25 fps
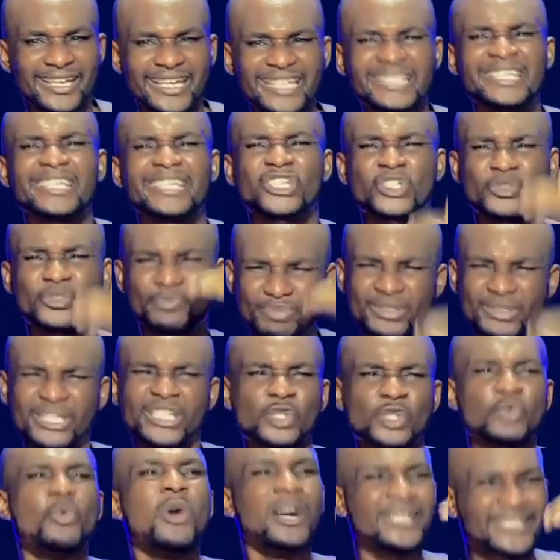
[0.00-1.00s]
is a
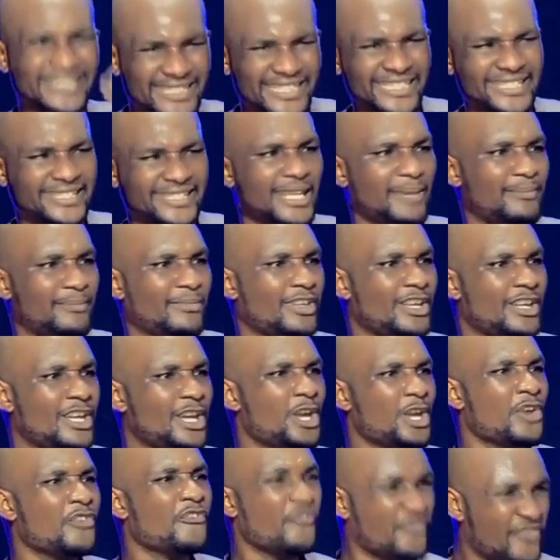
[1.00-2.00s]
spiritual system
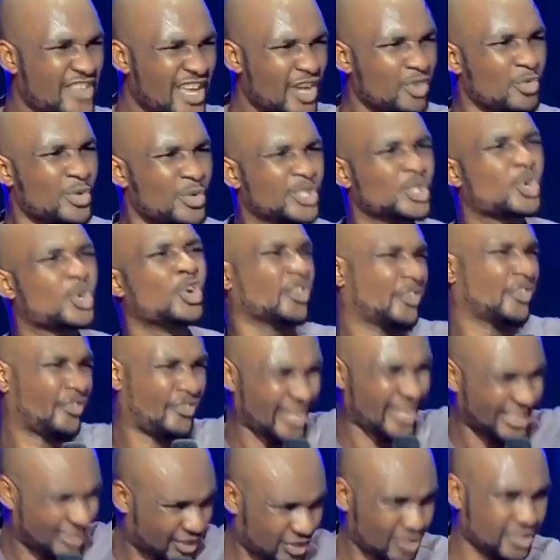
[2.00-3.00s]
via which God
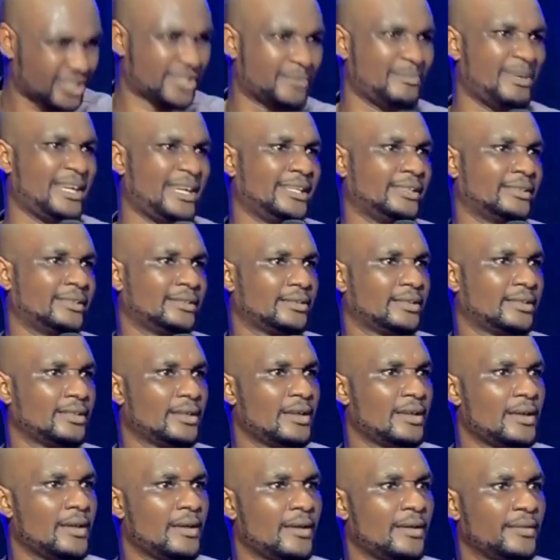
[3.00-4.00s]
fashions man.
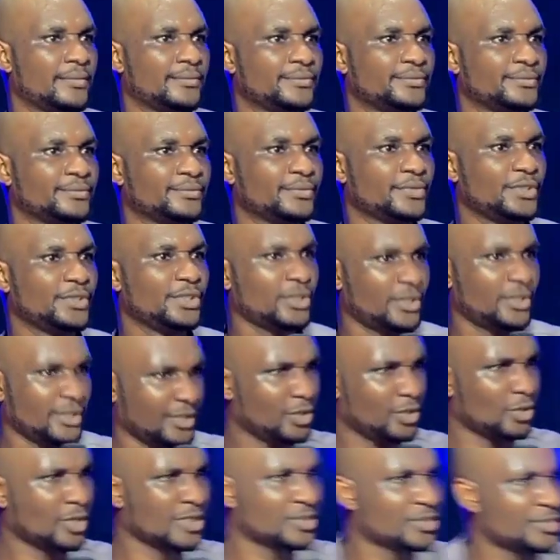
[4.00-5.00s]
You